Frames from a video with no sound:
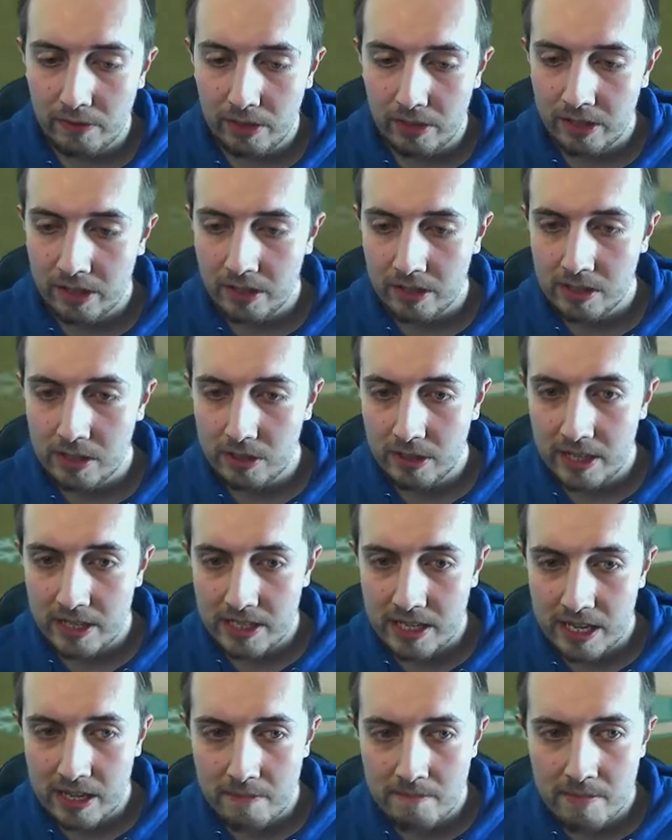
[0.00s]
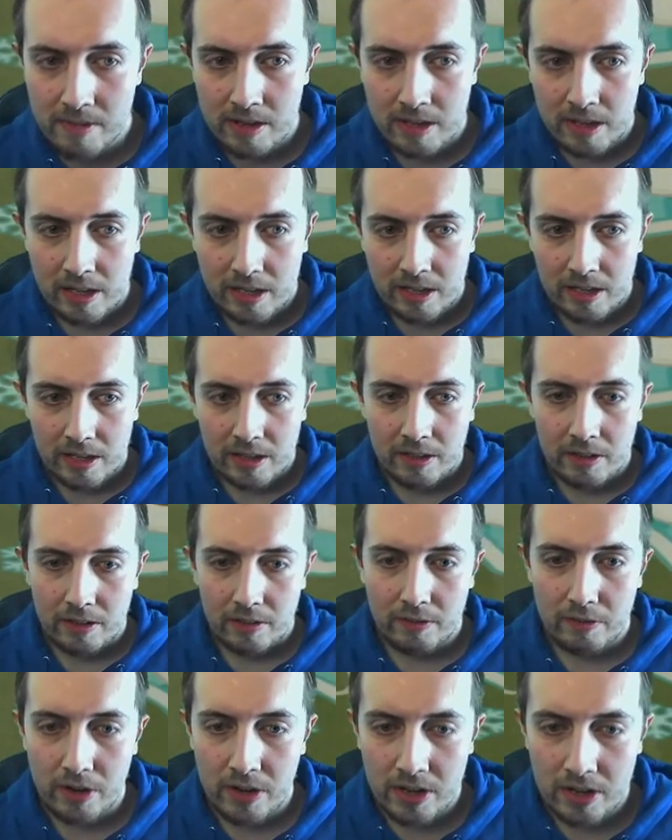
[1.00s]
nice looking team.
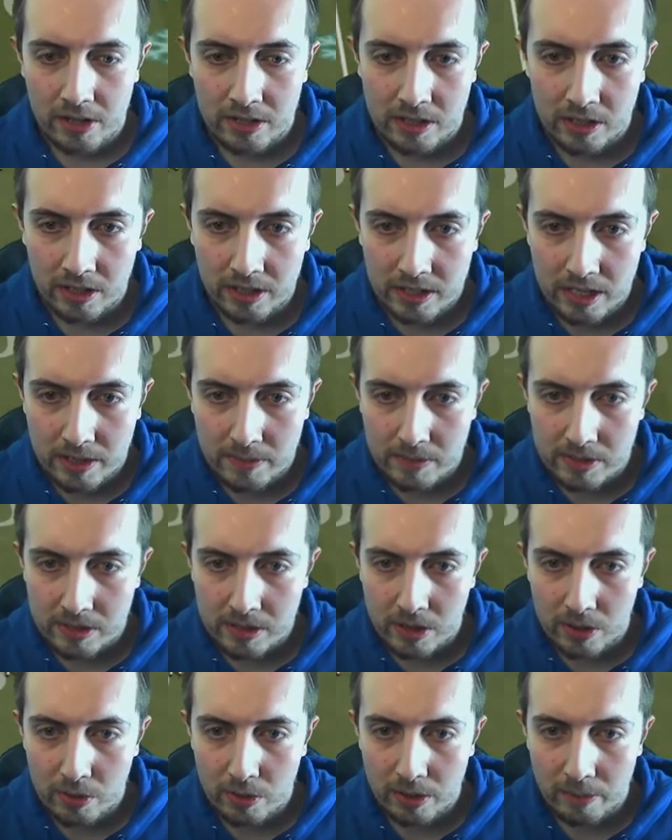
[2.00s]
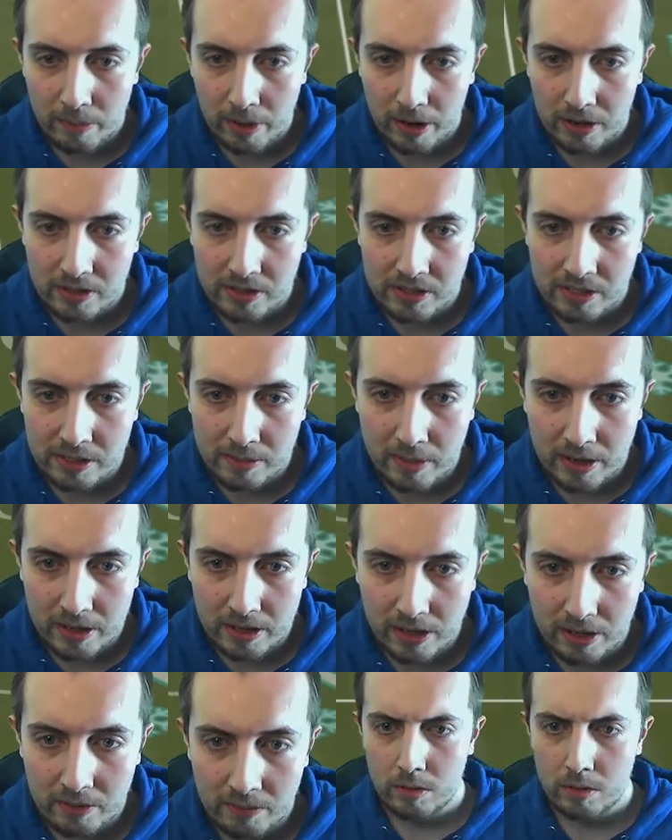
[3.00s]
Very nice looking team. It's no comparison to mine, though.